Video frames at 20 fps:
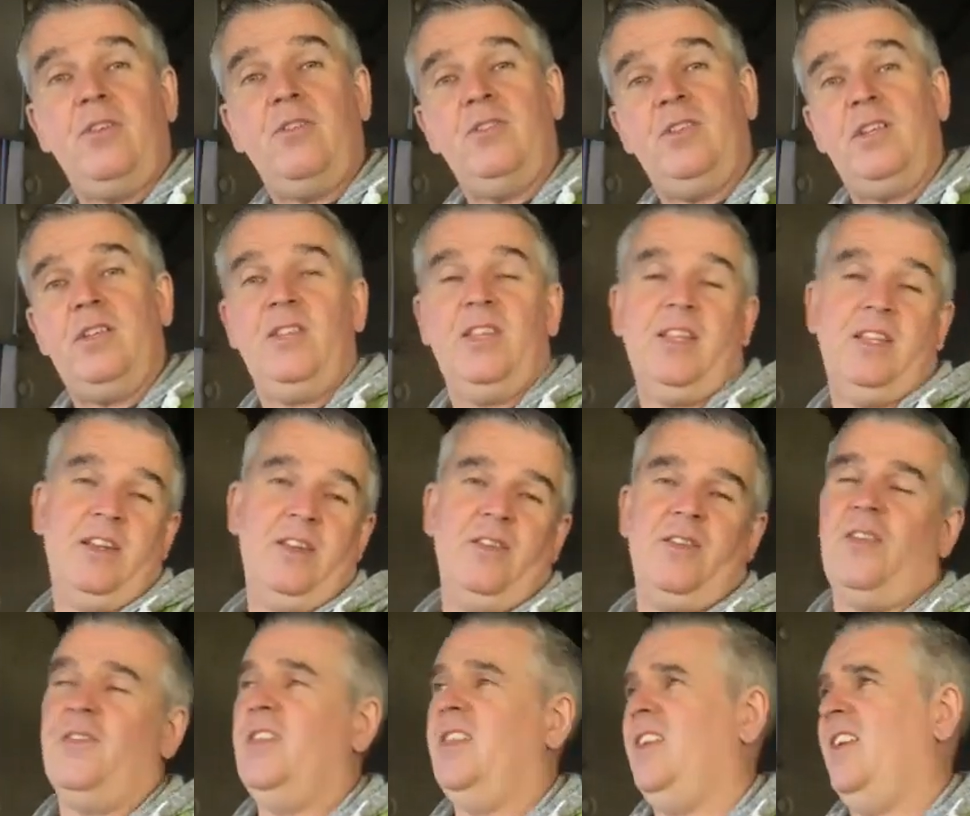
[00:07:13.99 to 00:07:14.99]
because I think
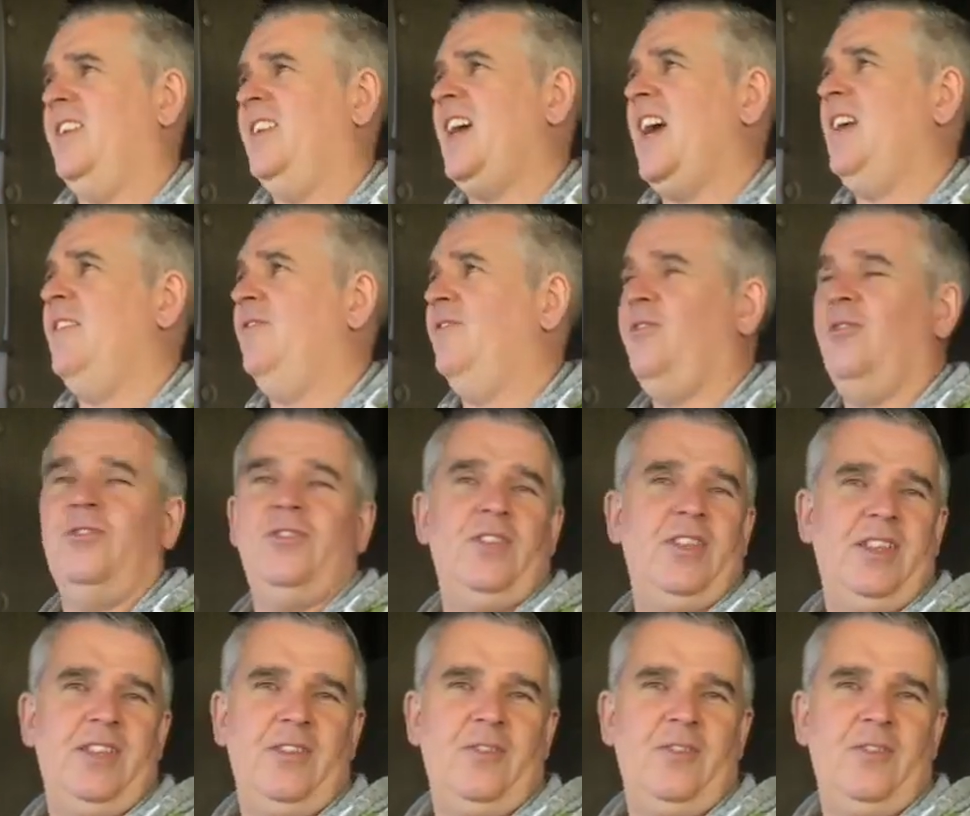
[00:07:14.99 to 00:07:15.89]
they're a day in front of them,